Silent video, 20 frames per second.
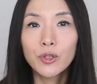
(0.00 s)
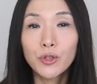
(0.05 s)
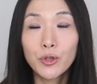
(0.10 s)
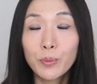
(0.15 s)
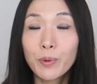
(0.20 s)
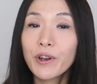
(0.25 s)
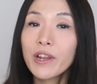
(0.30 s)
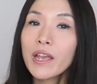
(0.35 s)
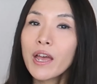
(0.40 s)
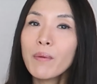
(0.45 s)

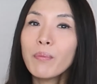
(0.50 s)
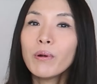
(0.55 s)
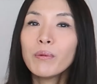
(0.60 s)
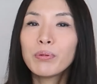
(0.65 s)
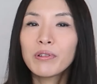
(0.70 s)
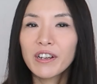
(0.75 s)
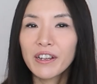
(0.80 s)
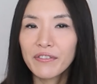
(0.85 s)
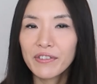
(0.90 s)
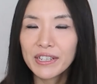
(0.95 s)
To bring up a
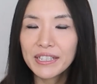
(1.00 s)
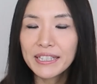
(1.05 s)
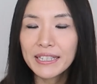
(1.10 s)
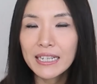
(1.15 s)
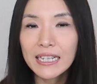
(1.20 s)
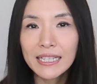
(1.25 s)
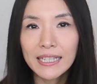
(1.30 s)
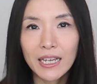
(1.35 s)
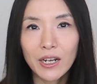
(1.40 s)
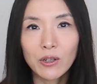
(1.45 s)

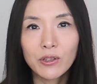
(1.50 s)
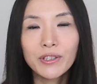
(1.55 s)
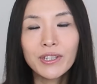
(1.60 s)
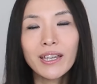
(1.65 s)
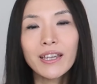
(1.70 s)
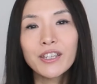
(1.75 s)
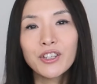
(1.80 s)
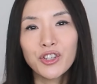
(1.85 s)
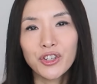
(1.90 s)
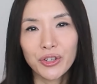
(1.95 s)
previously settled
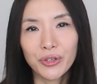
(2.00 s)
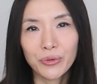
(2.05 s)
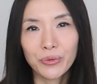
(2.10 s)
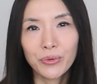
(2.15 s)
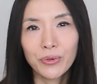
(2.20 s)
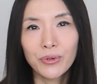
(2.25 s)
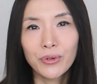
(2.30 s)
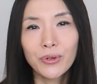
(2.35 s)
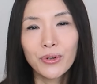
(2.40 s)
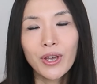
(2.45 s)
issue.
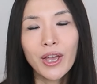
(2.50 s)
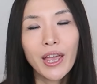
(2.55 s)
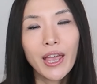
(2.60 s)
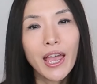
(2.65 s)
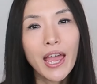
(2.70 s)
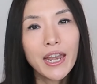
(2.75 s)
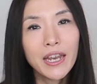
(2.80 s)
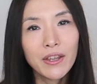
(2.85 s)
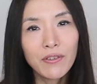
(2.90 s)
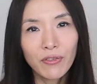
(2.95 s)

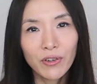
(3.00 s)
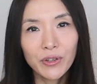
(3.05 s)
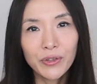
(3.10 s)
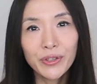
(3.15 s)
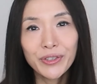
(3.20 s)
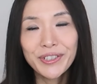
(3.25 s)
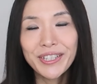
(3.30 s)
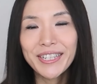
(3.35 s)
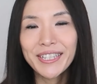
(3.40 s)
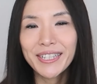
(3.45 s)
Any
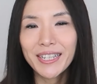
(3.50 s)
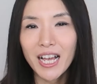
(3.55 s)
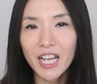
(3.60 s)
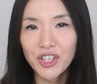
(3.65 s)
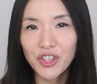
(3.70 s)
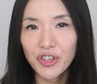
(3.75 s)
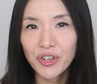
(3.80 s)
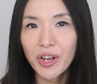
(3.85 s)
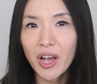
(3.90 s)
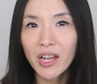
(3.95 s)
further
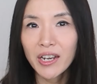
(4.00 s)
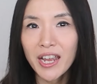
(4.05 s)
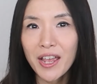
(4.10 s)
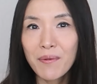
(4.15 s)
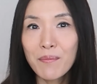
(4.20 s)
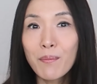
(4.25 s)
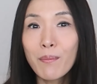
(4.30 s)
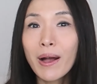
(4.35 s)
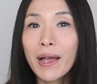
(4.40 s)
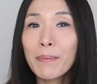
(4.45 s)
discussion on
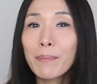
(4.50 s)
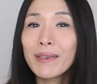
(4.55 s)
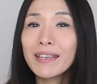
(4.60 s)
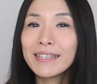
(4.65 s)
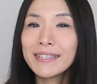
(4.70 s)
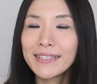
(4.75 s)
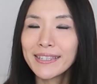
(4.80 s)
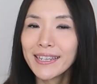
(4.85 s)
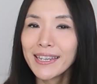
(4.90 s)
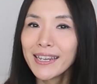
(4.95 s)
it might be
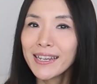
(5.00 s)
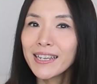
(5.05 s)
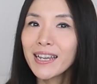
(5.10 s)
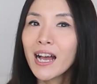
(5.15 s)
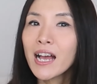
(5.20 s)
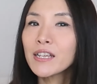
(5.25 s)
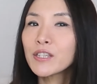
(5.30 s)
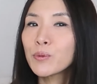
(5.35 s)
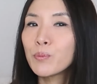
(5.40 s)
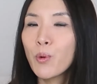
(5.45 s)
seen
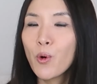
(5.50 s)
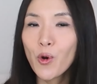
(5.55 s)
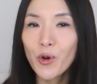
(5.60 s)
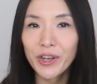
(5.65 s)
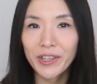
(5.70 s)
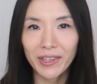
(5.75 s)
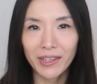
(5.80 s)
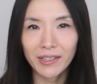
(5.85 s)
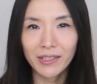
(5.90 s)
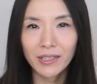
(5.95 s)
as
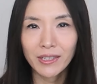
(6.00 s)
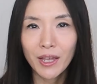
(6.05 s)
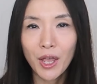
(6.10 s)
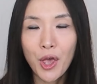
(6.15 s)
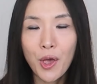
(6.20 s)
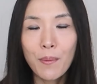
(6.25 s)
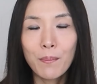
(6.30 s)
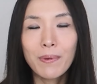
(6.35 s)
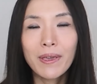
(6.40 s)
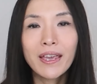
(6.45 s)
pointless
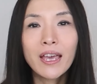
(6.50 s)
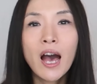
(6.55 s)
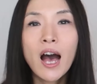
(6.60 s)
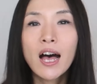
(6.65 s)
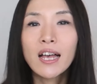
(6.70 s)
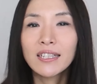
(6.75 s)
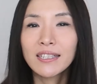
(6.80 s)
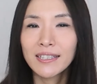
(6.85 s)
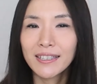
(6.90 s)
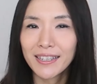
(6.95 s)

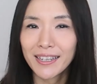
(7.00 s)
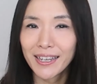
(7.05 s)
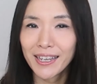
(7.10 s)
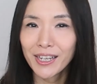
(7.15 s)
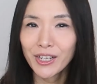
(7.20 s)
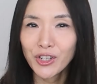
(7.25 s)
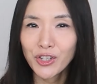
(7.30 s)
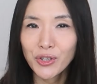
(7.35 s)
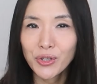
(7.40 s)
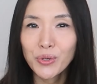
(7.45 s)
because the
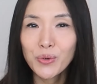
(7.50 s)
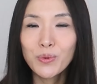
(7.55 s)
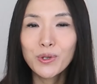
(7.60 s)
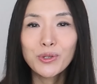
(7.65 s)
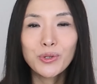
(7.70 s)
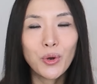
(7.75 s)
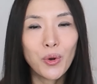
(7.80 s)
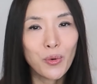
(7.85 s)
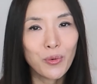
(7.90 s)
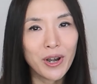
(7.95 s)
issue
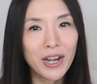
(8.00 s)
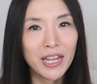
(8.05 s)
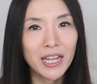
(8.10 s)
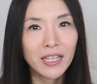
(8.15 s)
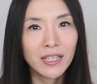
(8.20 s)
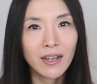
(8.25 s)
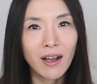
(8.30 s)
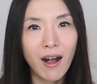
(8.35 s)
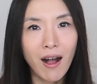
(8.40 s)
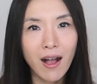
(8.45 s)
was
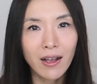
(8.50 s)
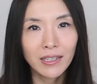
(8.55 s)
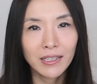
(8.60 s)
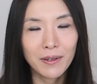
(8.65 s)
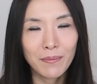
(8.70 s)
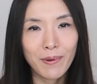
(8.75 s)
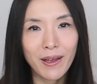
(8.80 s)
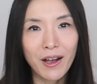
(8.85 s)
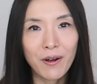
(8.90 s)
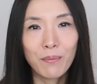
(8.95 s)
already
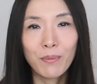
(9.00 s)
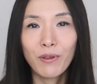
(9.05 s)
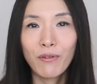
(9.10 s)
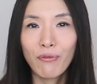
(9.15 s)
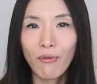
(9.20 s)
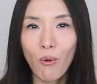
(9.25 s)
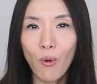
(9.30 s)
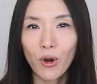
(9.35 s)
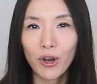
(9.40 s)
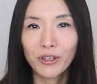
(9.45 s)
talked about
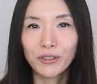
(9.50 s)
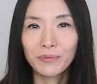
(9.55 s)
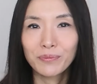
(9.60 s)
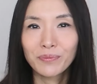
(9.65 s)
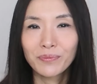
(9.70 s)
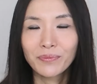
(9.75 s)
before.